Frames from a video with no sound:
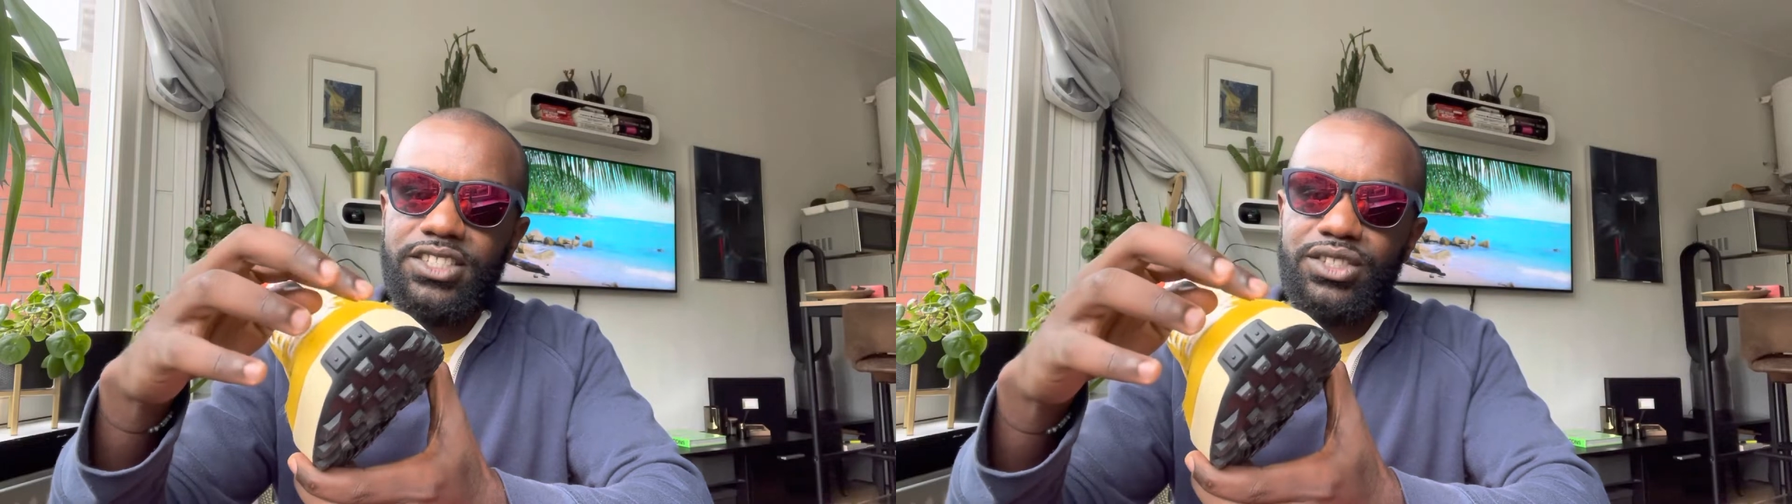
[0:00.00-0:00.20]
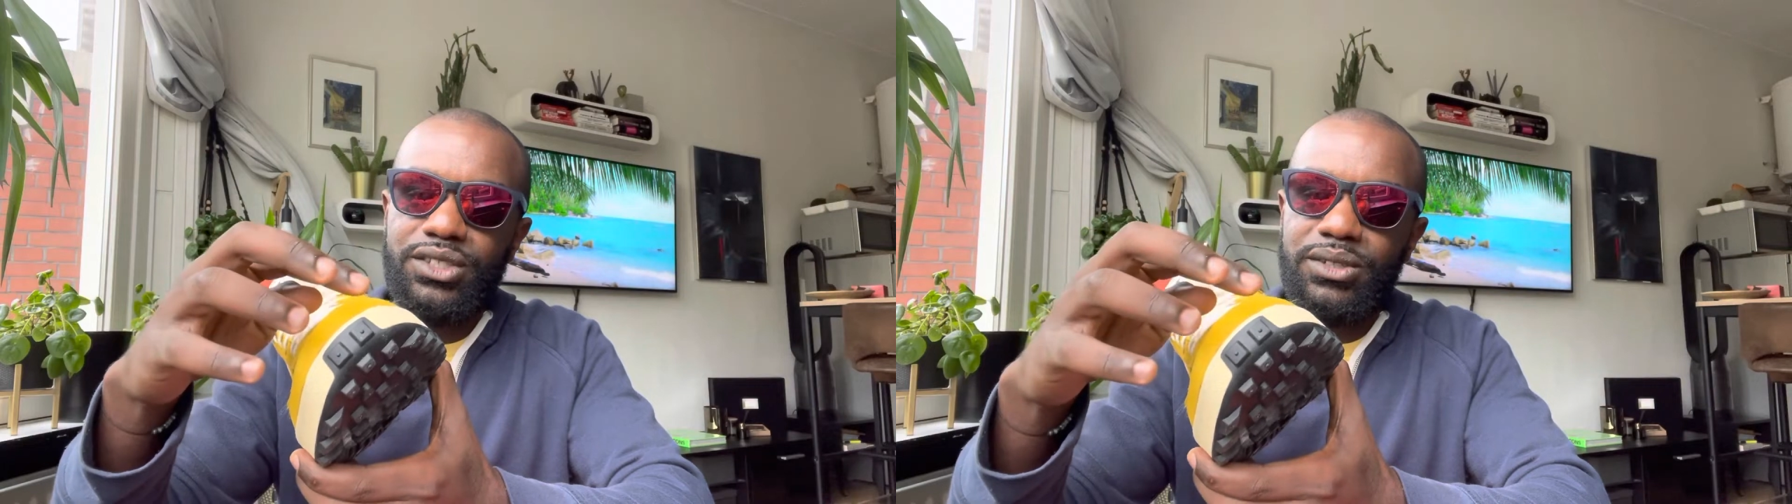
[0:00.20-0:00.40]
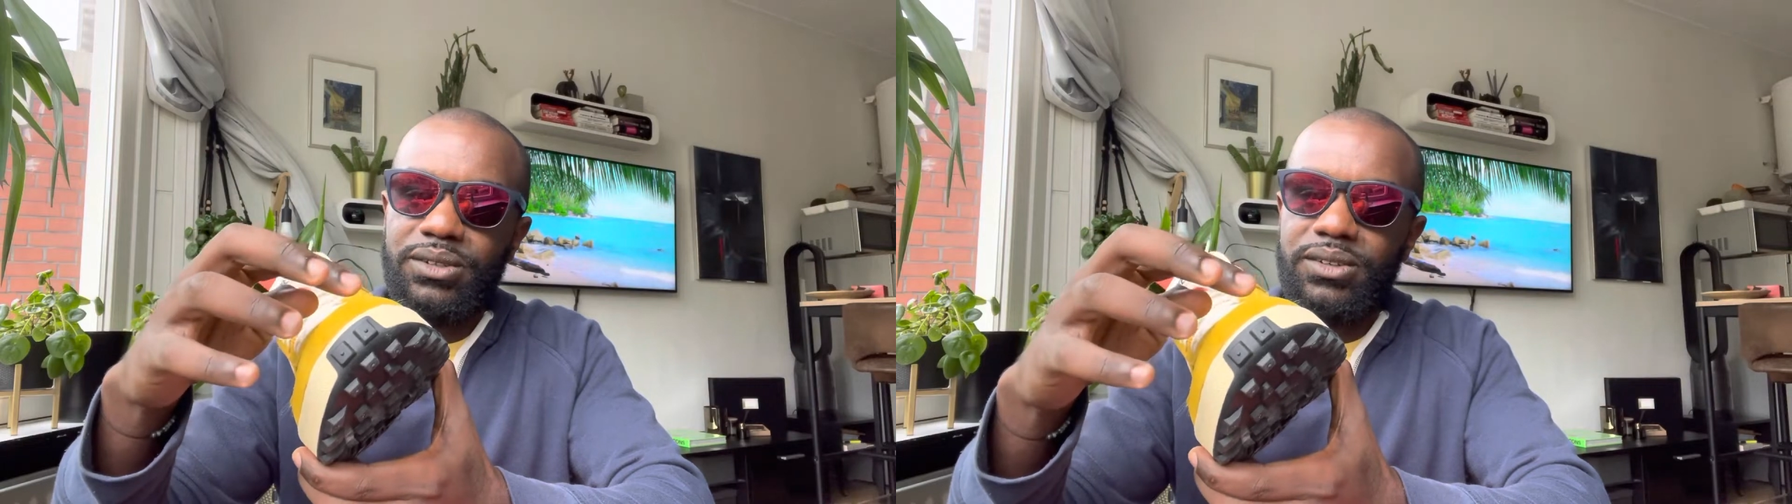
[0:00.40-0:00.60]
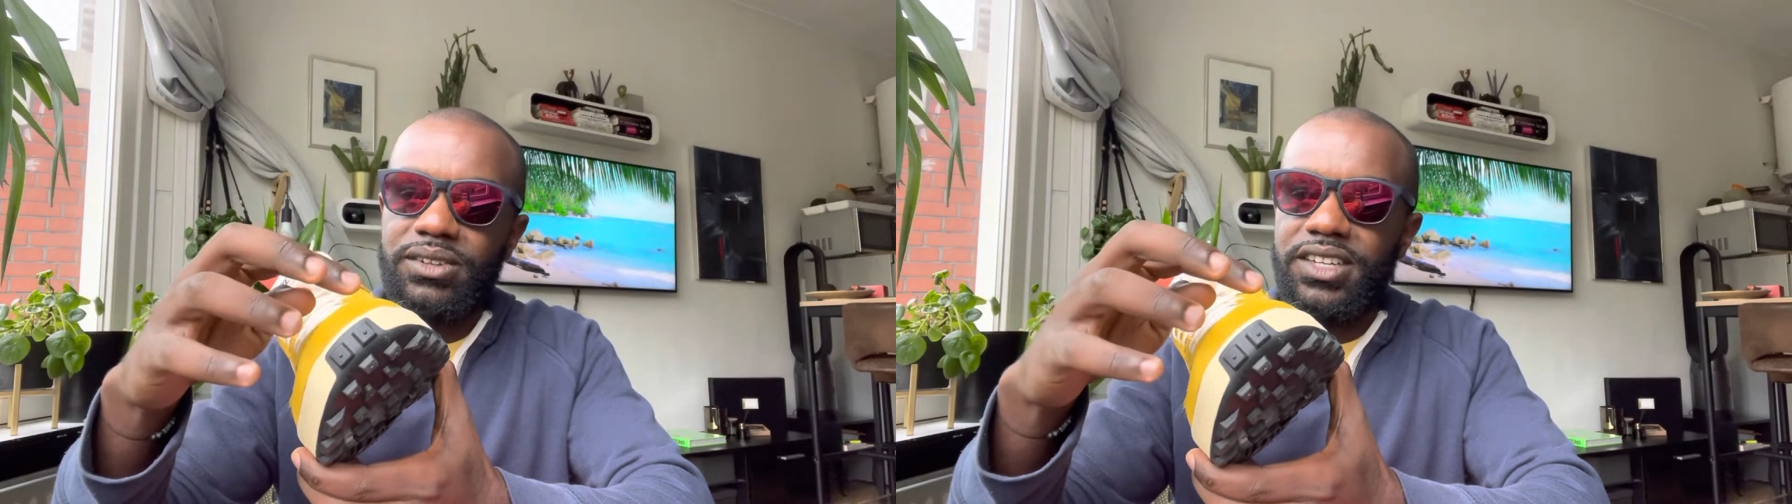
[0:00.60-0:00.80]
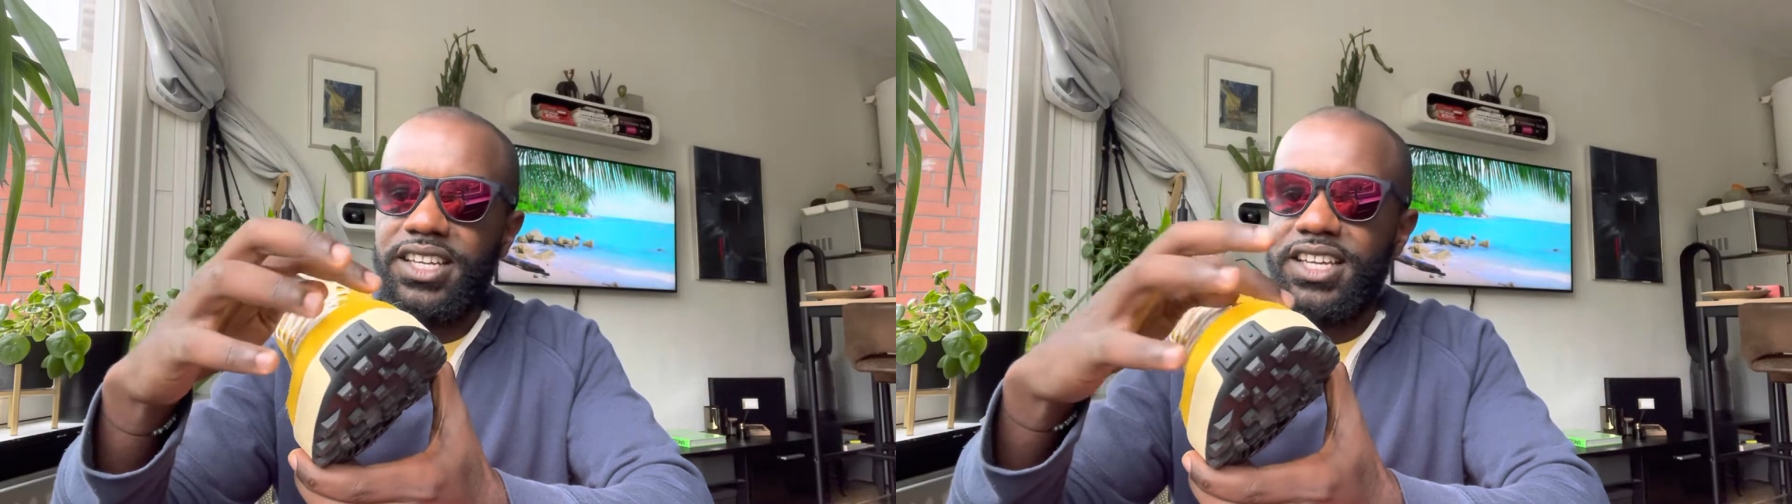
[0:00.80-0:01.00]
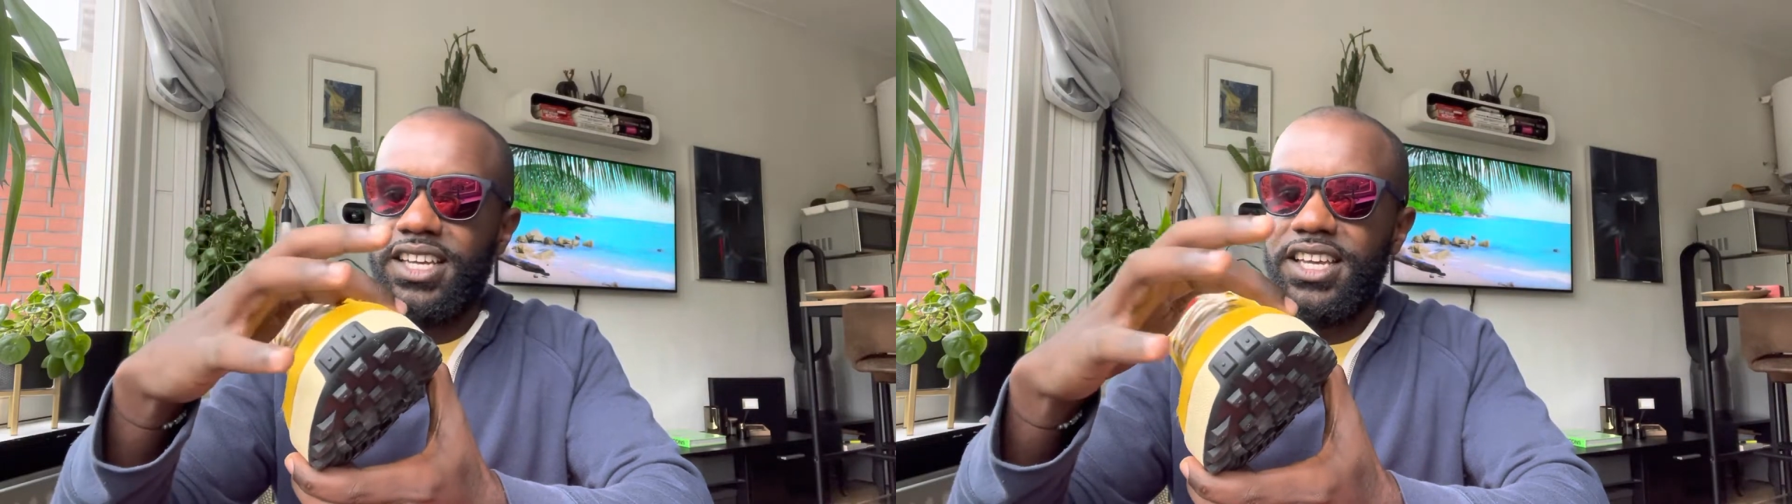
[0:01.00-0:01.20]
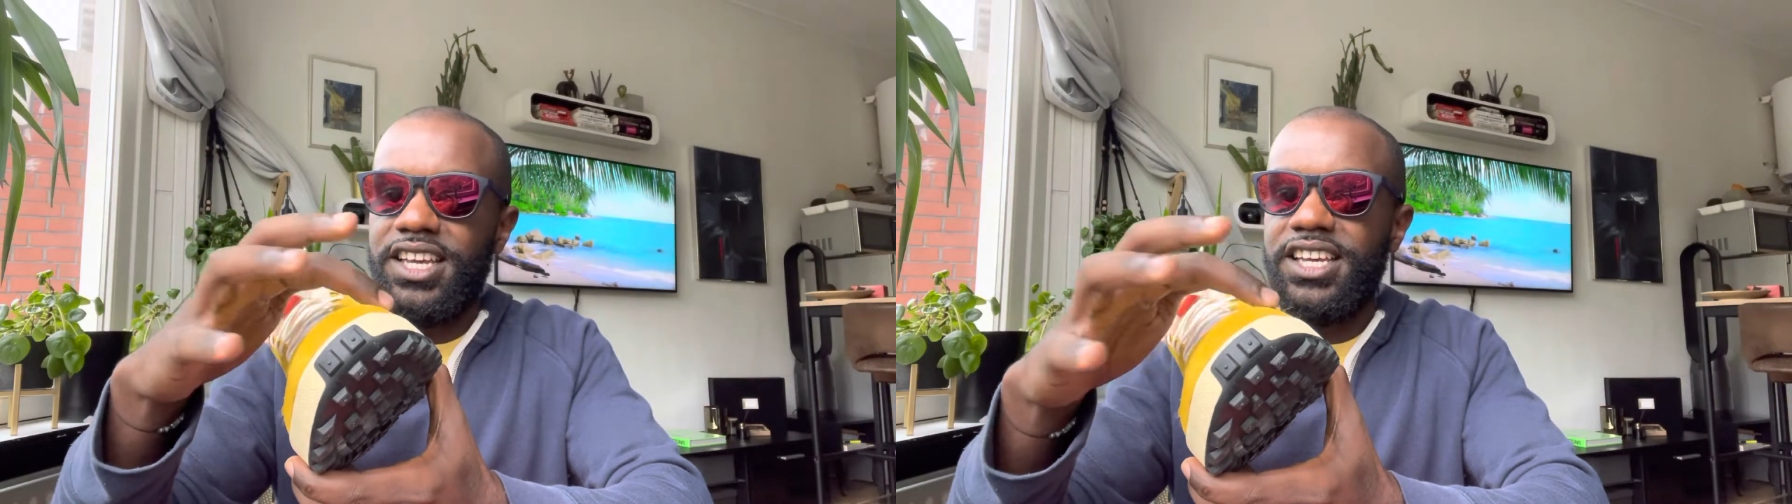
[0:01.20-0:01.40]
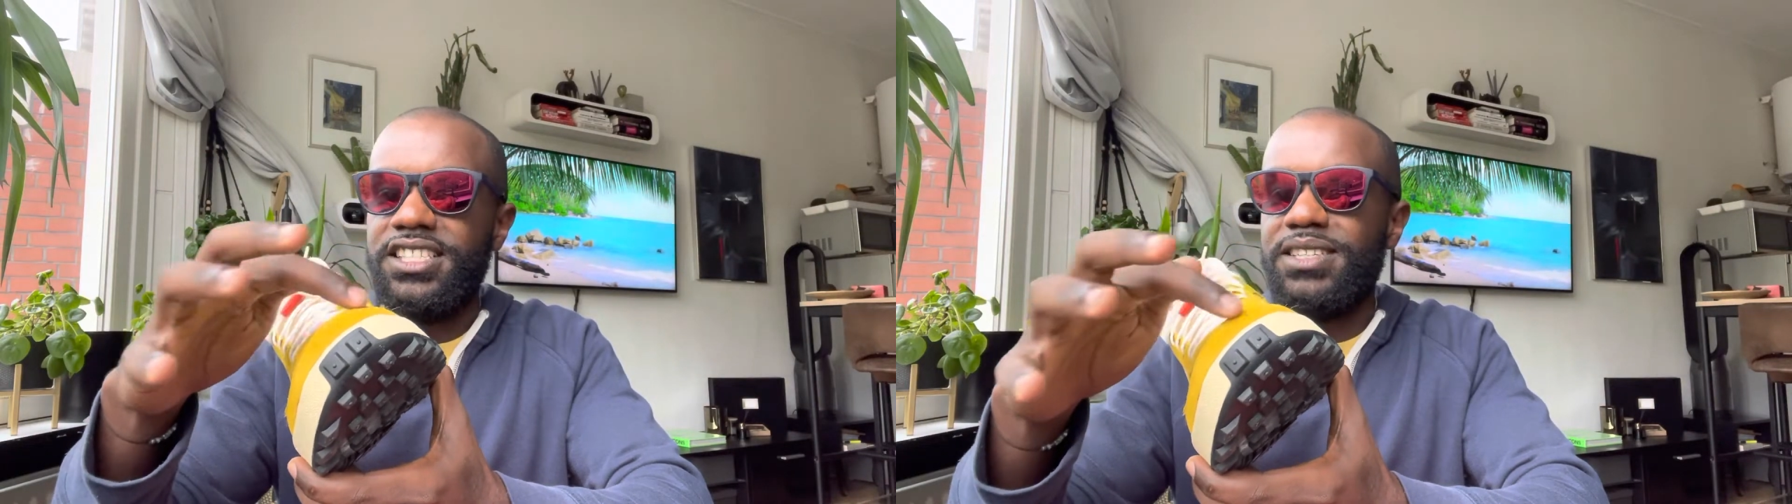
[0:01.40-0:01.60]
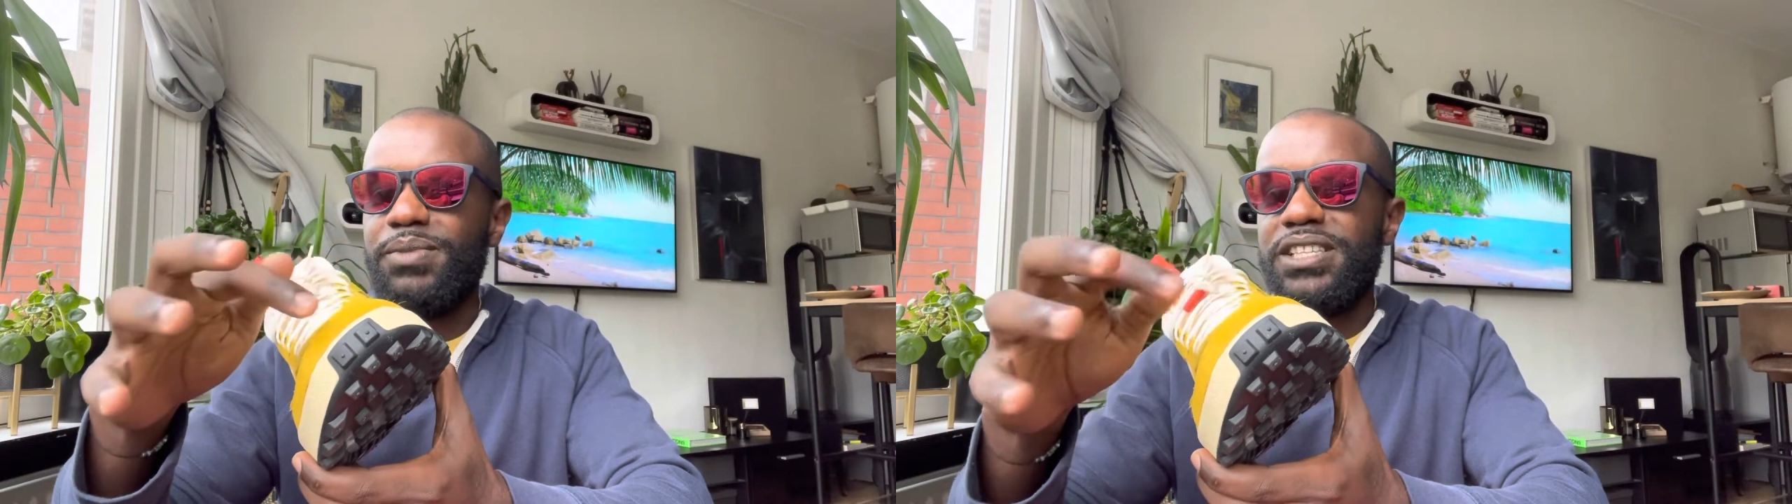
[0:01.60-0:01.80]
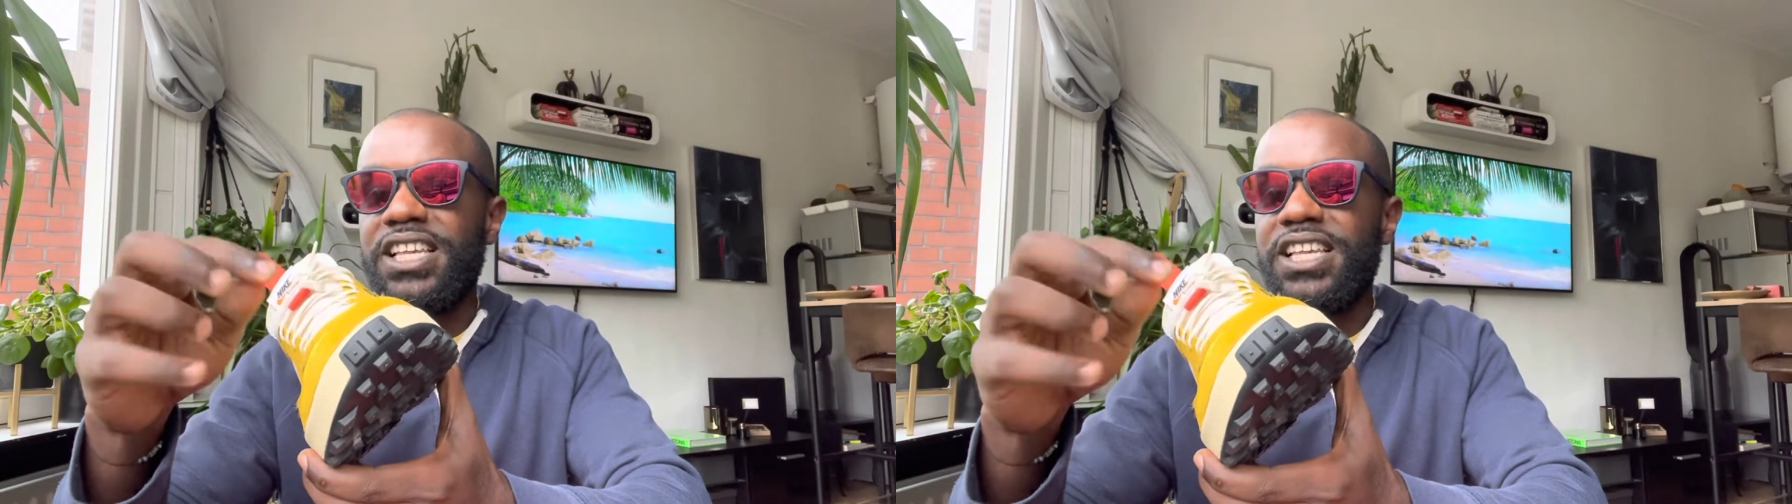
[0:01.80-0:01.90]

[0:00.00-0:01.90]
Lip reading: shoe, it is amazing.